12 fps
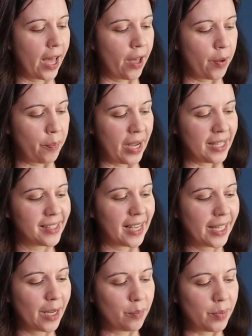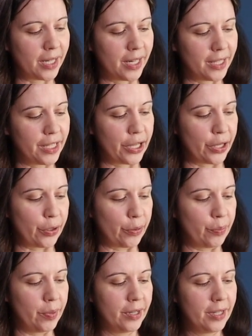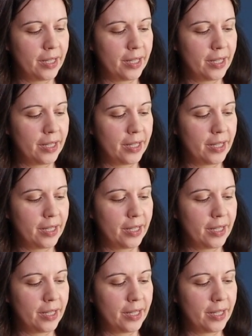Um, my second beaded cube,